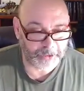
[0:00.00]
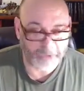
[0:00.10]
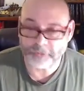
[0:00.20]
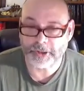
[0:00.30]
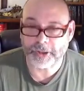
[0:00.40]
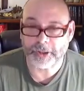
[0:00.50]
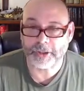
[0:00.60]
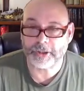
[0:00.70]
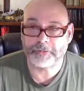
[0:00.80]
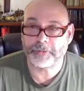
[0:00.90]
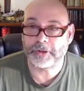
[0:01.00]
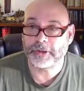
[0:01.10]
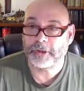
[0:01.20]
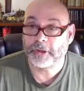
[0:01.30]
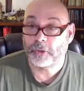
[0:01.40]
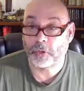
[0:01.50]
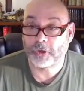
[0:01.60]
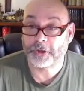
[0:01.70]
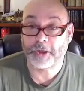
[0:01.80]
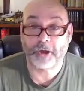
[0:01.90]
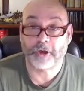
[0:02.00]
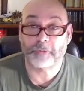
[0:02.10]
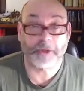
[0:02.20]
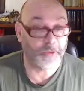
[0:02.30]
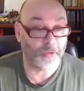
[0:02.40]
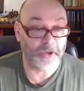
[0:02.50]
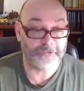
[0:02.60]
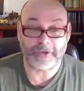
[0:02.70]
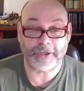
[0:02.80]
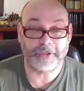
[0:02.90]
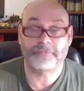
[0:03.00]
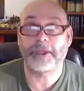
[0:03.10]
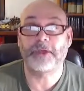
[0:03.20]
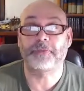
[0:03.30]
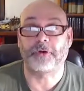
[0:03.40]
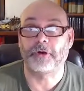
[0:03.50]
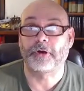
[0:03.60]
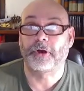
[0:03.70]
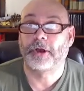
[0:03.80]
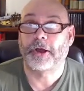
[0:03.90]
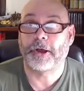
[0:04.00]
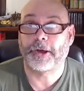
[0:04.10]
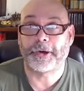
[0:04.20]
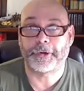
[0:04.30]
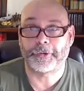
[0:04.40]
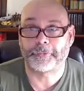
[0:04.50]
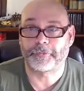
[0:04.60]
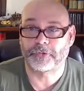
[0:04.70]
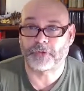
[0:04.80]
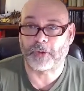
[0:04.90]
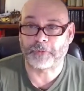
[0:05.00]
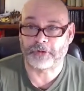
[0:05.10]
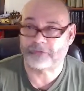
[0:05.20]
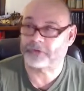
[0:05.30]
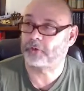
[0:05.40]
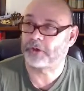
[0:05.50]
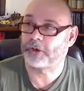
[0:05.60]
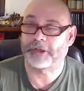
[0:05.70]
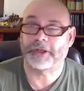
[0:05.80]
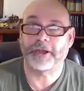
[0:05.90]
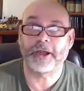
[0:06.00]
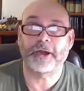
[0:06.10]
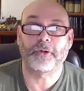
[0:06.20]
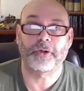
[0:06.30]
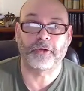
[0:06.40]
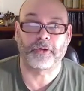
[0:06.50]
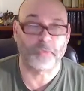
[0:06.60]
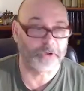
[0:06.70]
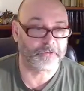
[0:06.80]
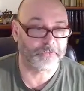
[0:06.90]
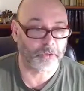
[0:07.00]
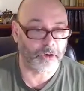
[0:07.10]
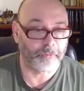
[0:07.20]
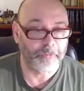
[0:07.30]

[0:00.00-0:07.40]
And okay, I need to be working on my week 5 paper. So I'm going to start work on that now here in week 4.